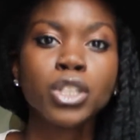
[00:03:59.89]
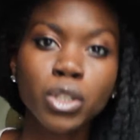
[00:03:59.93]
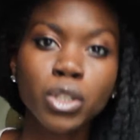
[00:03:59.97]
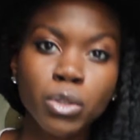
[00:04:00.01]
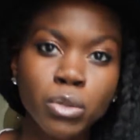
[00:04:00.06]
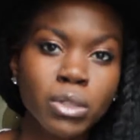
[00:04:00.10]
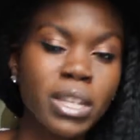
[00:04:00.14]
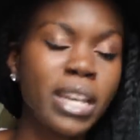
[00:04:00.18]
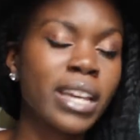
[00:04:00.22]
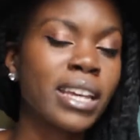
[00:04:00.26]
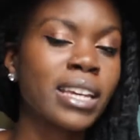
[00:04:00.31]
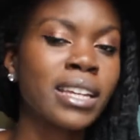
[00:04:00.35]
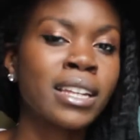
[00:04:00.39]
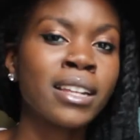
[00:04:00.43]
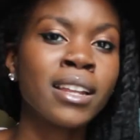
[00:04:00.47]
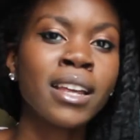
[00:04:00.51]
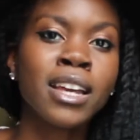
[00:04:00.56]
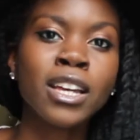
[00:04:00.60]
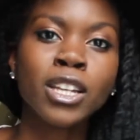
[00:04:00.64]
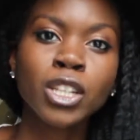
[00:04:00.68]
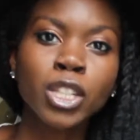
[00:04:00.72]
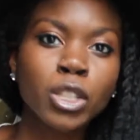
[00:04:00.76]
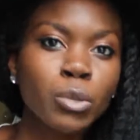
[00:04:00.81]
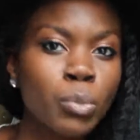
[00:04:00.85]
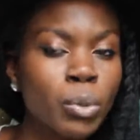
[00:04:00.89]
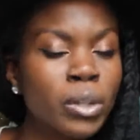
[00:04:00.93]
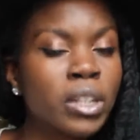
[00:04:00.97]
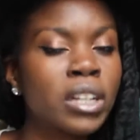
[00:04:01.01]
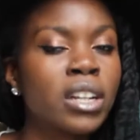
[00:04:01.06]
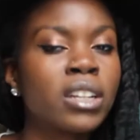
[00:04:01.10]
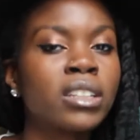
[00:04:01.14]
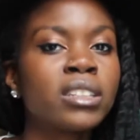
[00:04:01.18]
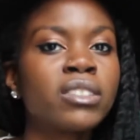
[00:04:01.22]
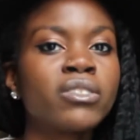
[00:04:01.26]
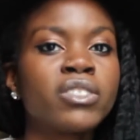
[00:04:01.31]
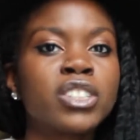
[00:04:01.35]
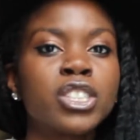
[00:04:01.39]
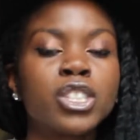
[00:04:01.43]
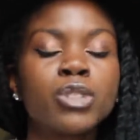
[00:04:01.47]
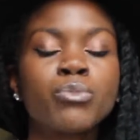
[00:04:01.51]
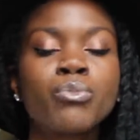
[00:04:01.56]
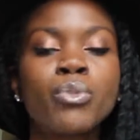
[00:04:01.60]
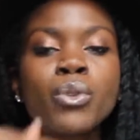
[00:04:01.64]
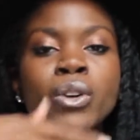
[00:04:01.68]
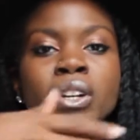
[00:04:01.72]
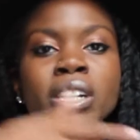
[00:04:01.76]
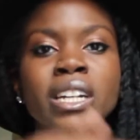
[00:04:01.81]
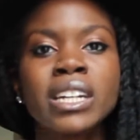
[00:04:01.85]
you take it you put it on the
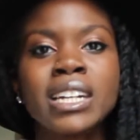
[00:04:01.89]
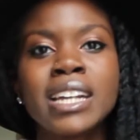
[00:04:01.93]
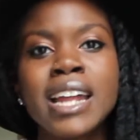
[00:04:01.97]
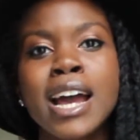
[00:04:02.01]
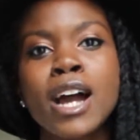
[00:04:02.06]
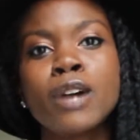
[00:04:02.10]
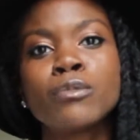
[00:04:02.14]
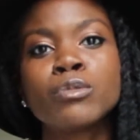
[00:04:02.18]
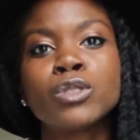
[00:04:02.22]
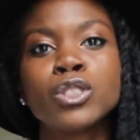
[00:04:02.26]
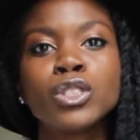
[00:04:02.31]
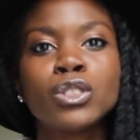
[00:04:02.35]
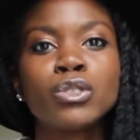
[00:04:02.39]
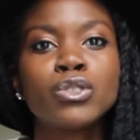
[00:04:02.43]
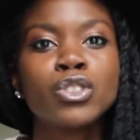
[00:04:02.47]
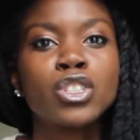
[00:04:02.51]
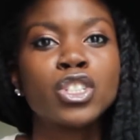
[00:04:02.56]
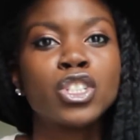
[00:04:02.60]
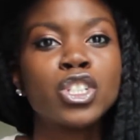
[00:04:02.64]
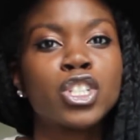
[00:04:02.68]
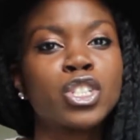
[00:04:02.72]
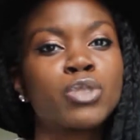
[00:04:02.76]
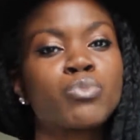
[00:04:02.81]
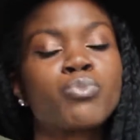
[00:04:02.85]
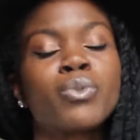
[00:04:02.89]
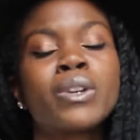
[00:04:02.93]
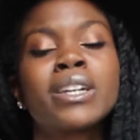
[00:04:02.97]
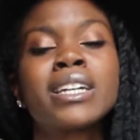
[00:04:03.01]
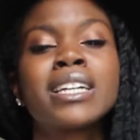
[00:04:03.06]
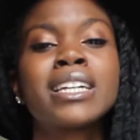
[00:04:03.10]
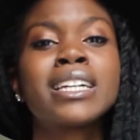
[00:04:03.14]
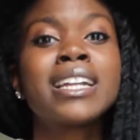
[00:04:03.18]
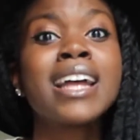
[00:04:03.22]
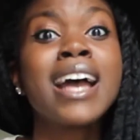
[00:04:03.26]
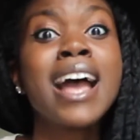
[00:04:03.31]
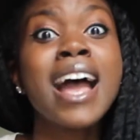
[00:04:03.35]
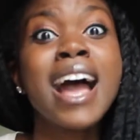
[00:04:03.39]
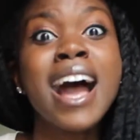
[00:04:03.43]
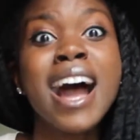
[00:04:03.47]
vision board and helps you to just bring it